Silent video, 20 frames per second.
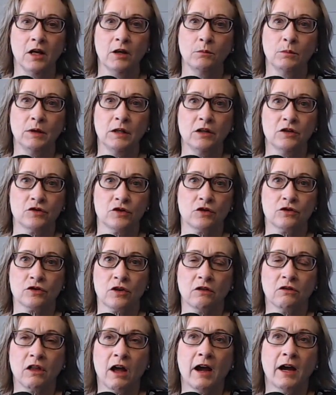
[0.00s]
because there's a
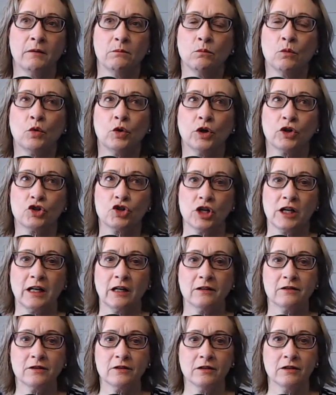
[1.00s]
lot more
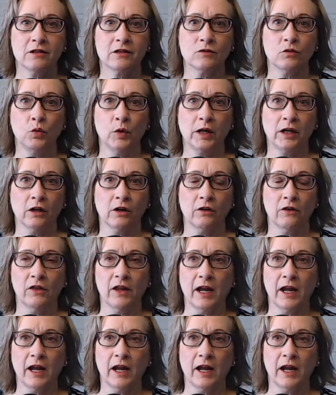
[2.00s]
chances where